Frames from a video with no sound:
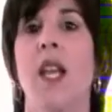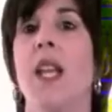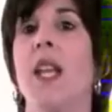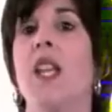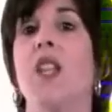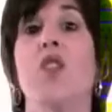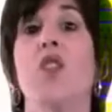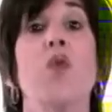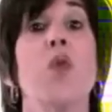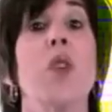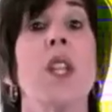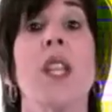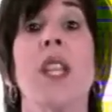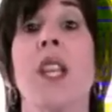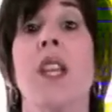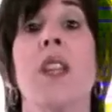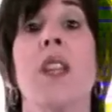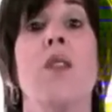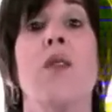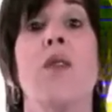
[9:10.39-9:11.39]
It's really
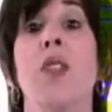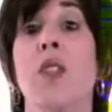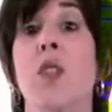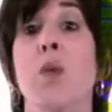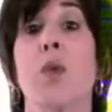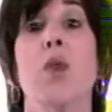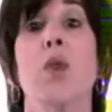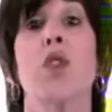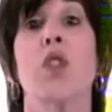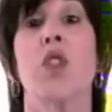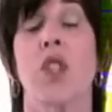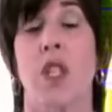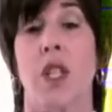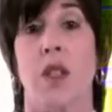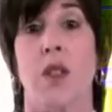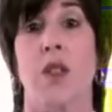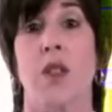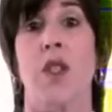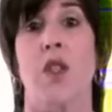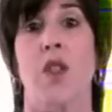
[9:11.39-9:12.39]
an invisible
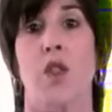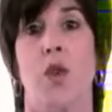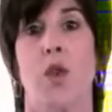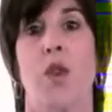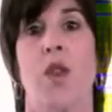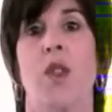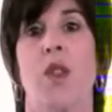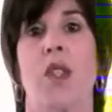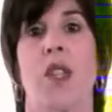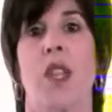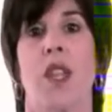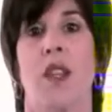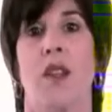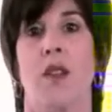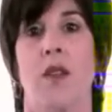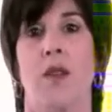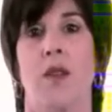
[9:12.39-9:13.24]
shield to the skin.